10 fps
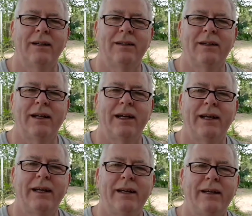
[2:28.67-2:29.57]

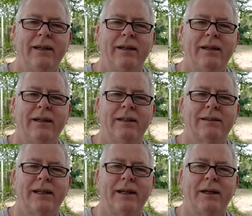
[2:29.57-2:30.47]
Today is
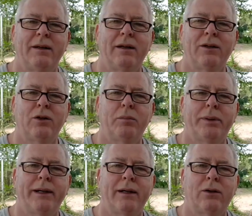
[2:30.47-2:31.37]
a little
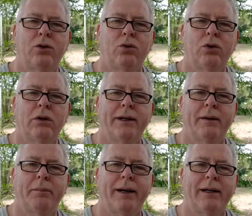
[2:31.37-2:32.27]
bit cooler
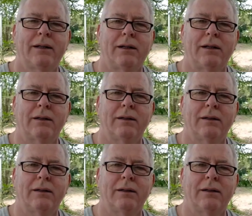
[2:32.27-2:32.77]
in Bangkok.